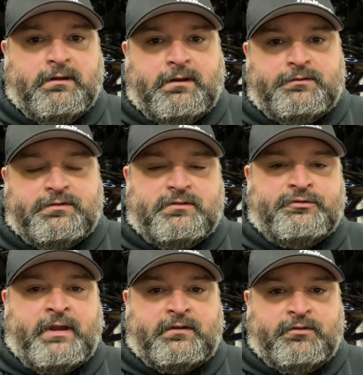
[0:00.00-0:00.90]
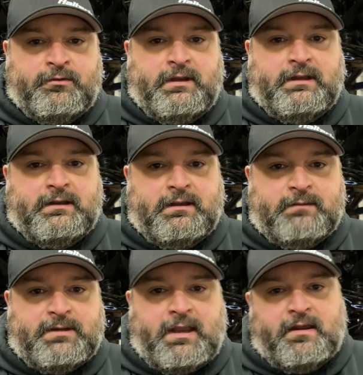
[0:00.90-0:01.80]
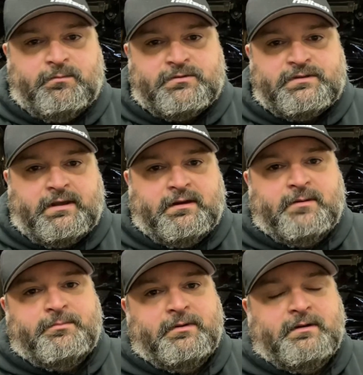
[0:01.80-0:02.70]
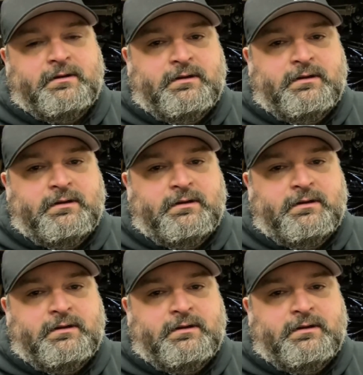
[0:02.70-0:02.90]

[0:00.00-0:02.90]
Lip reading: I was at the track tuning and I had my camper set up, and